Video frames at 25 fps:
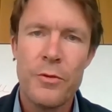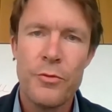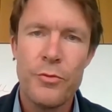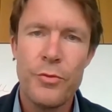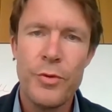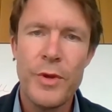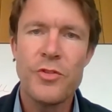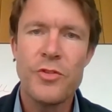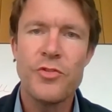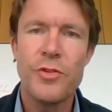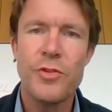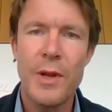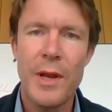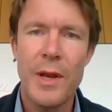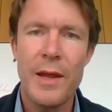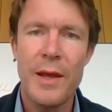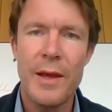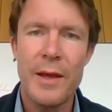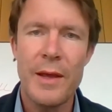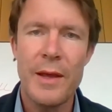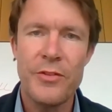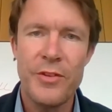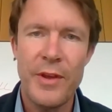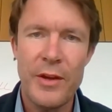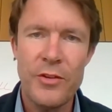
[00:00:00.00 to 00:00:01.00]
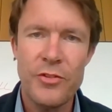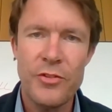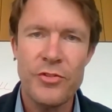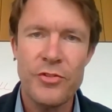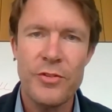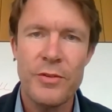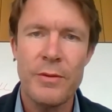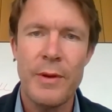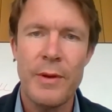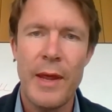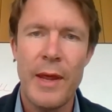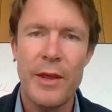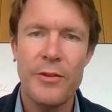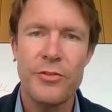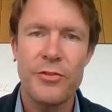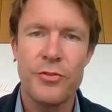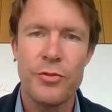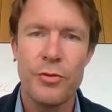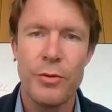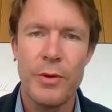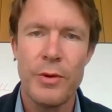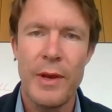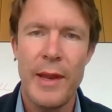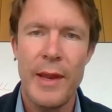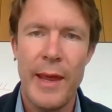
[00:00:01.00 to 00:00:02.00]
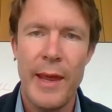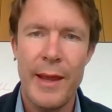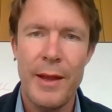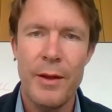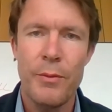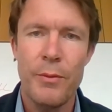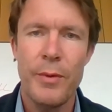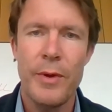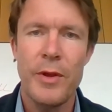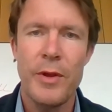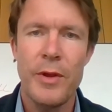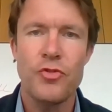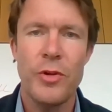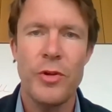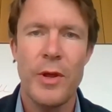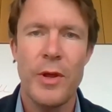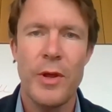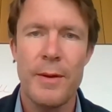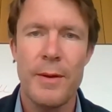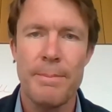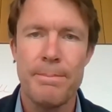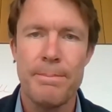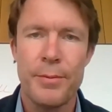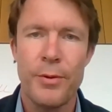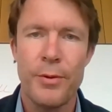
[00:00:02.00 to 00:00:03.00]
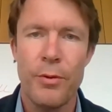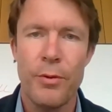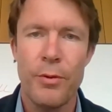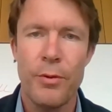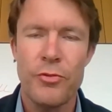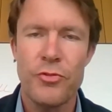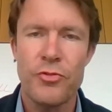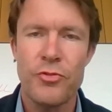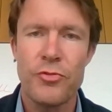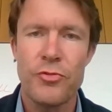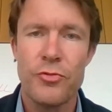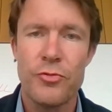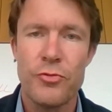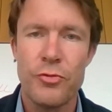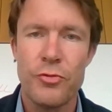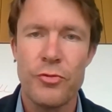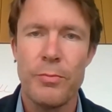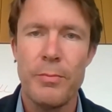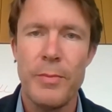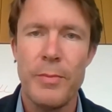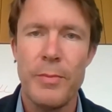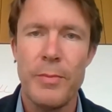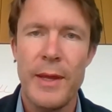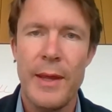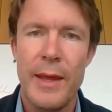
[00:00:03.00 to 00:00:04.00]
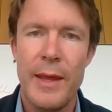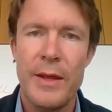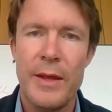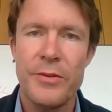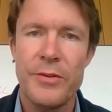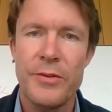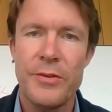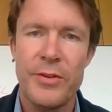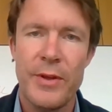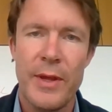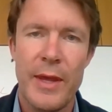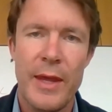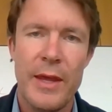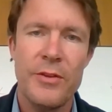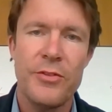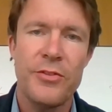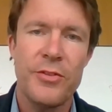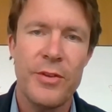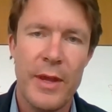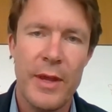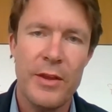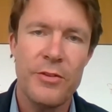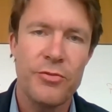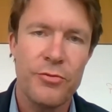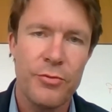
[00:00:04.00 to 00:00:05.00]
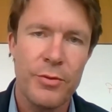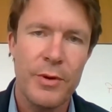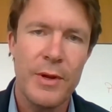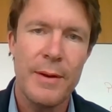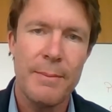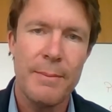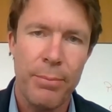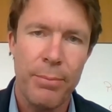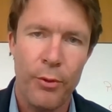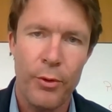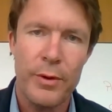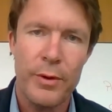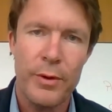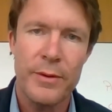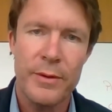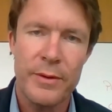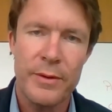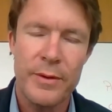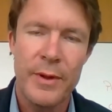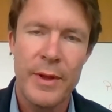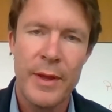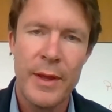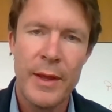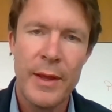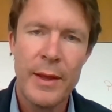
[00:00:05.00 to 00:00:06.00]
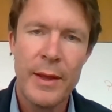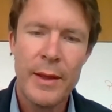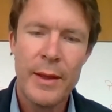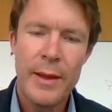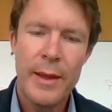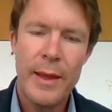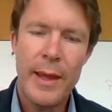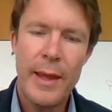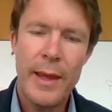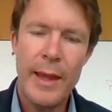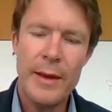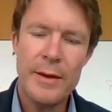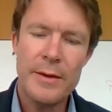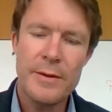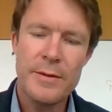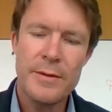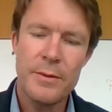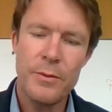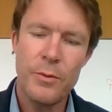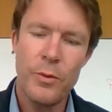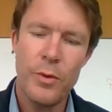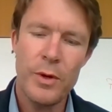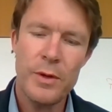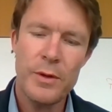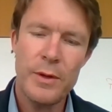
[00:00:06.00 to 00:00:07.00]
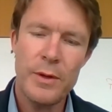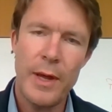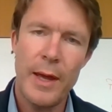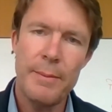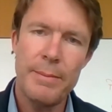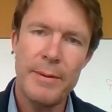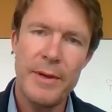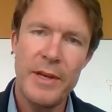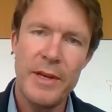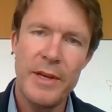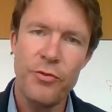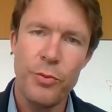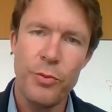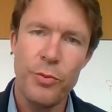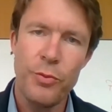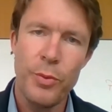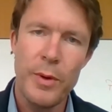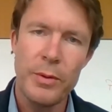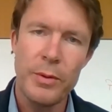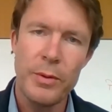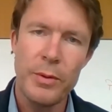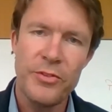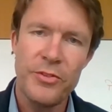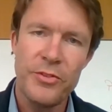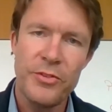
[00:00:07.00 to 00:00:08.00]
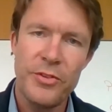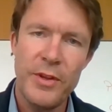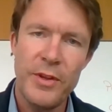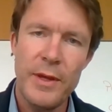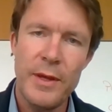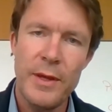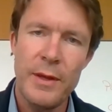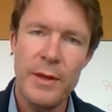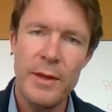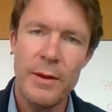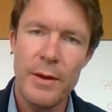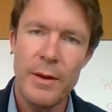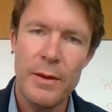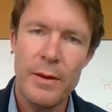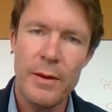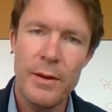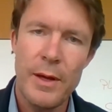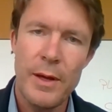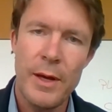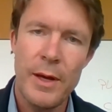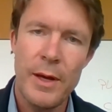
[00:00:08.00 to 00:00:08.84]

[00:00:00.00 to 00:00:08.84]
Regionalization as to language and approach, to me, is really important. And what I believe we will see